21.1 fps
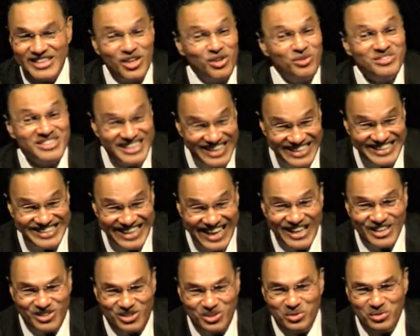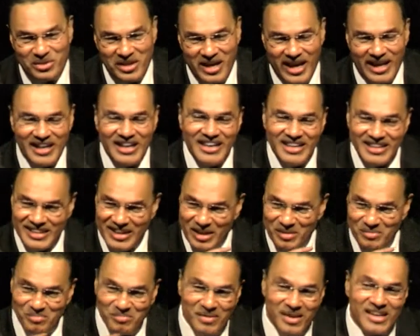You did not do that.
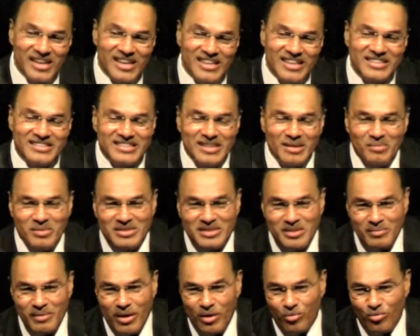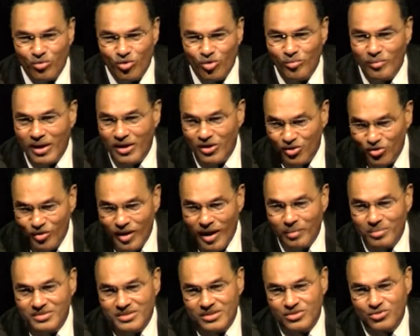They immediately sent me to my room. I knew
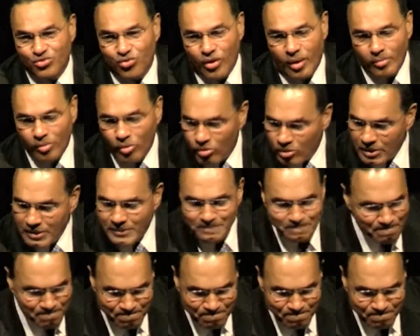I was in trouble.